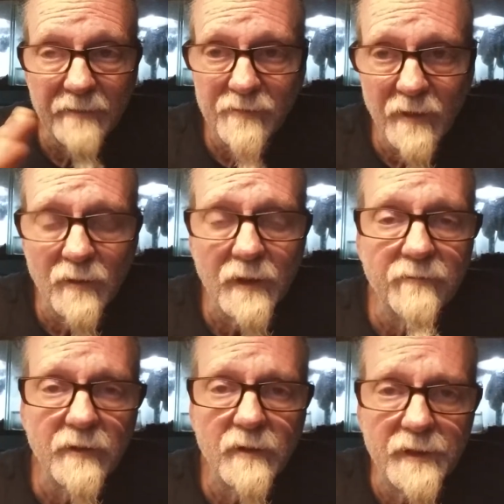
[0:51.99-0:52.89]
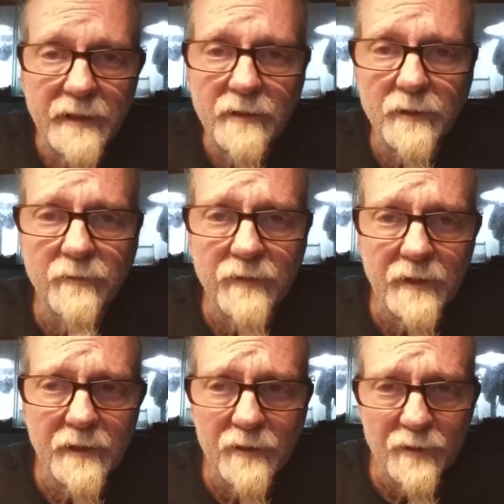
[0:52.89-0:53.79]
They've slowly fallen out over
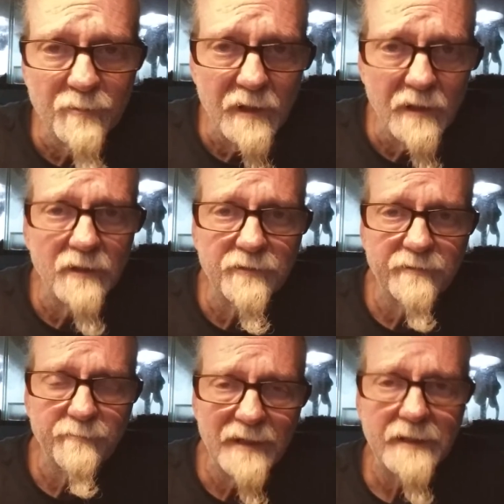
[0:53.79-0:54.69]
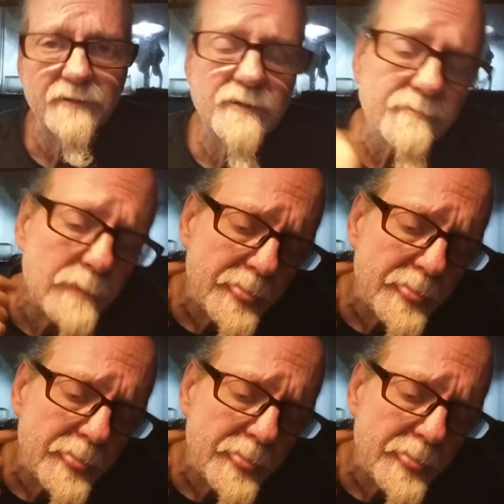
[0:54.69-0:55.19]
the years because of mites.